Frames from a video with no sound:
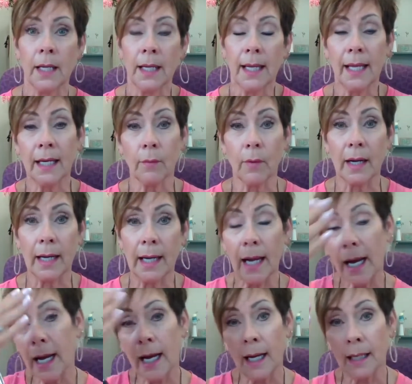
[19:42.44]
Anyway,
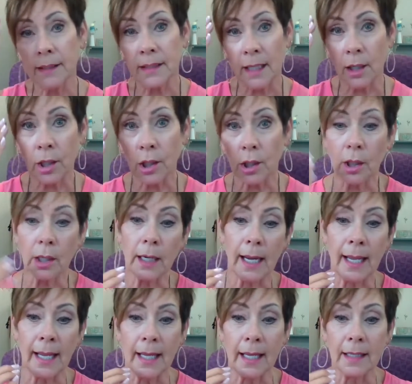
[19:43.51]
darker,
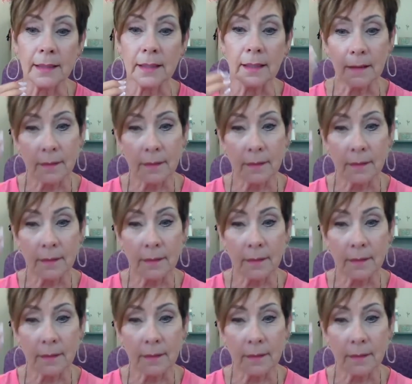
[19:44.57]
and